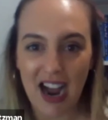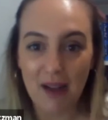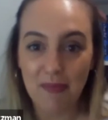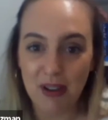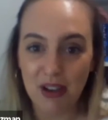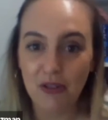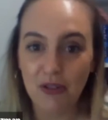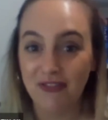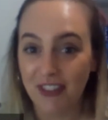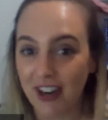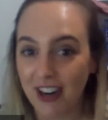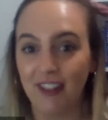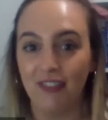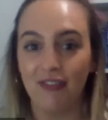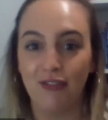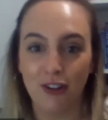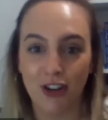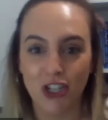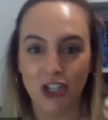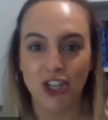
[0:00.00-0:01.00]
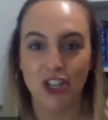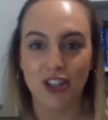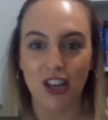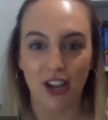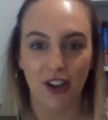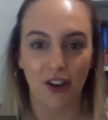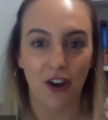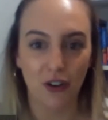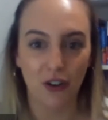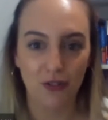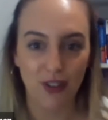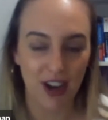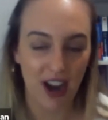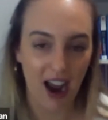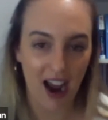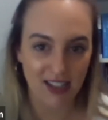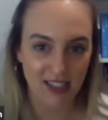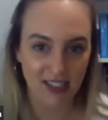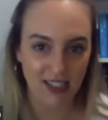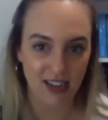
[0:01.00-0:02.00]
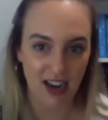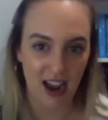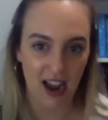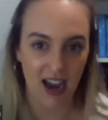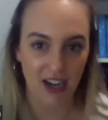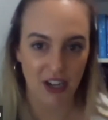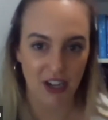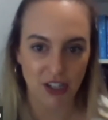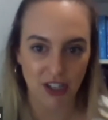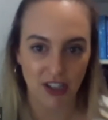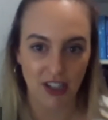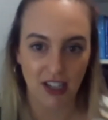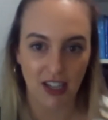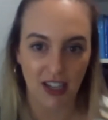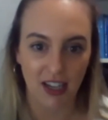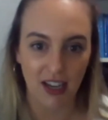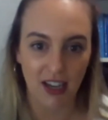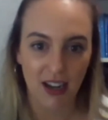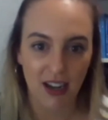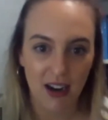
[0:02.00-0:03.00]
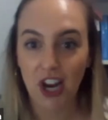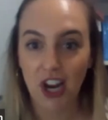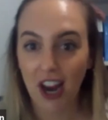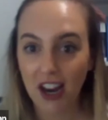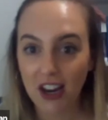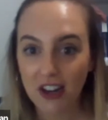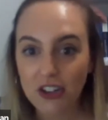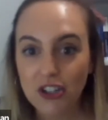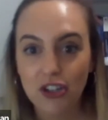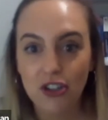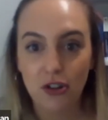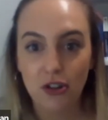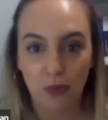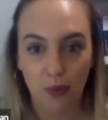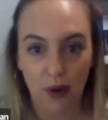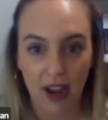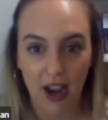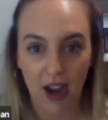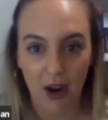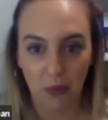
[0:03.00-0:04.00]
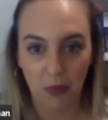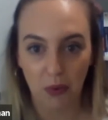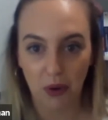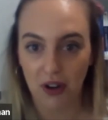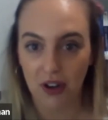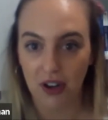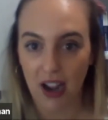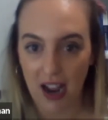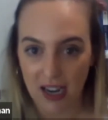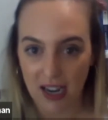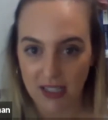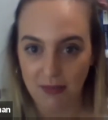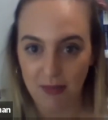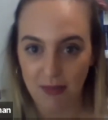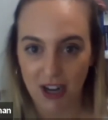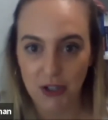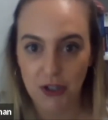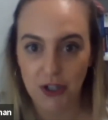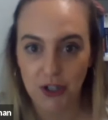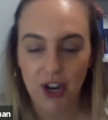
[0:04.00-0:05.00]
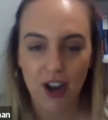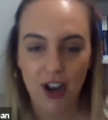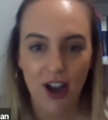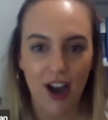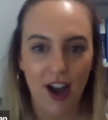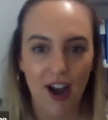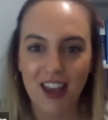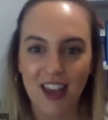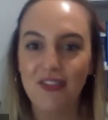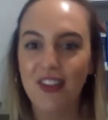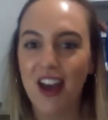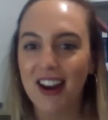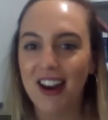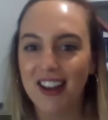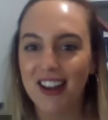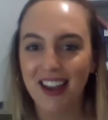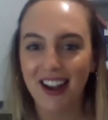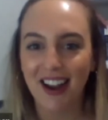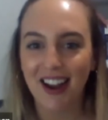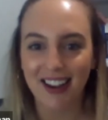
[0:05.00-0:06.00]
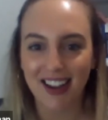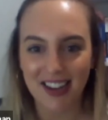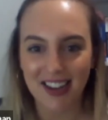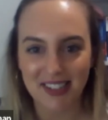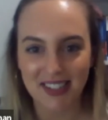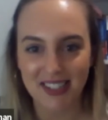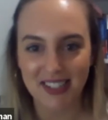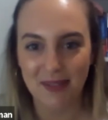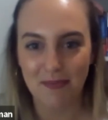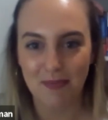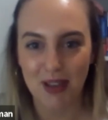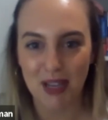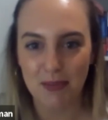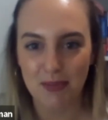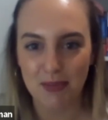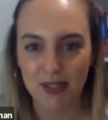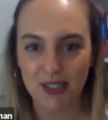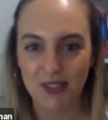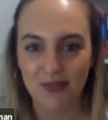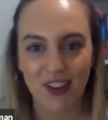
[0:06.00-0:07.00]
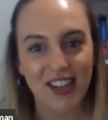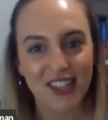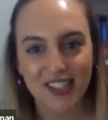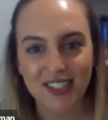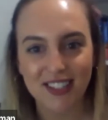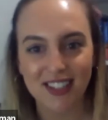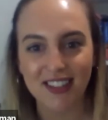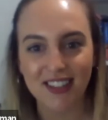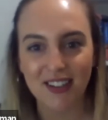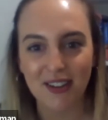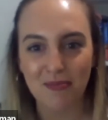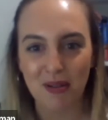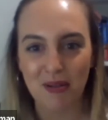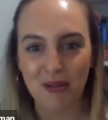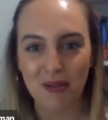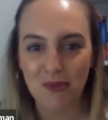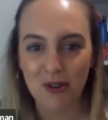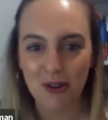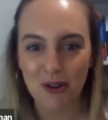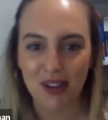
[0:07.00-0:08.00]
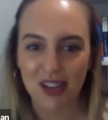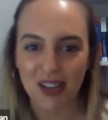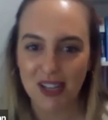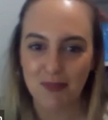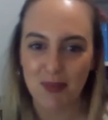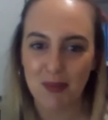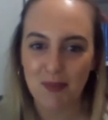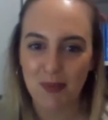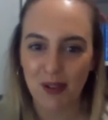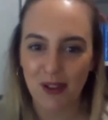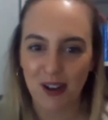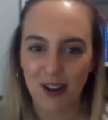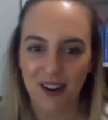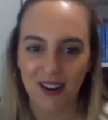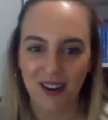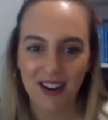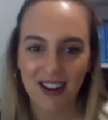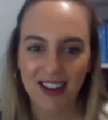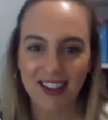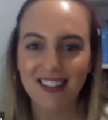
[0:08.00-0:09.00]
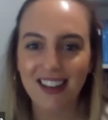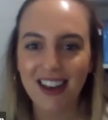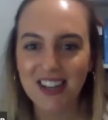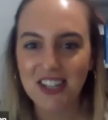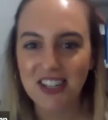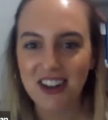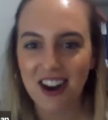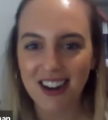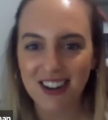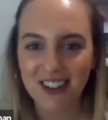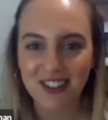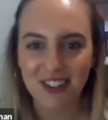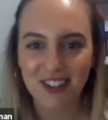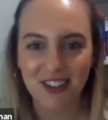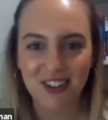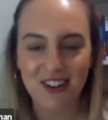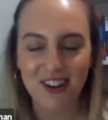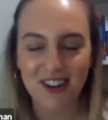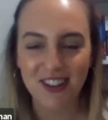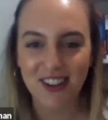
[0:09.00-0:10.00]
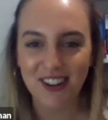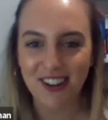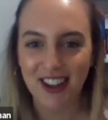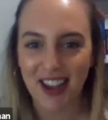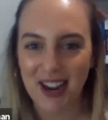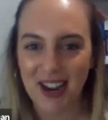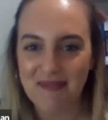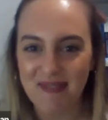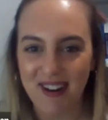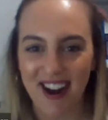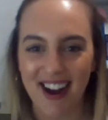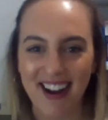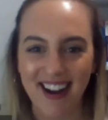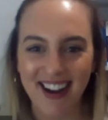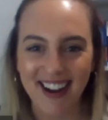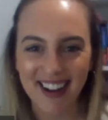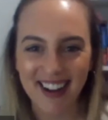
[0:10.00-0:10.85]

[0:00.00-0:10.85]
I've been very fortunate that COVID hasn't actually changed the way I work as much. If anything, I get to see people's faces a little bit more because people are less shy to turn on their camera.